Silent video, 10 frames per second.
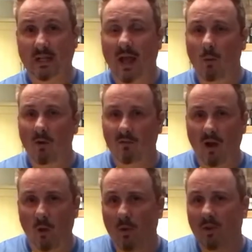However, I
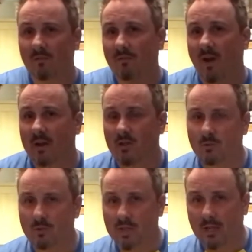will advise
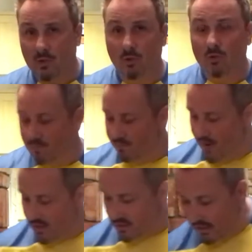you against using
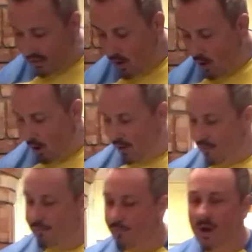Vaseline on a
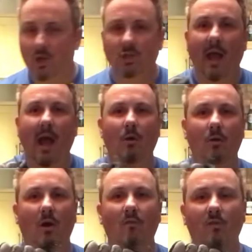fresh, out
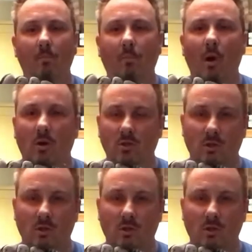of the box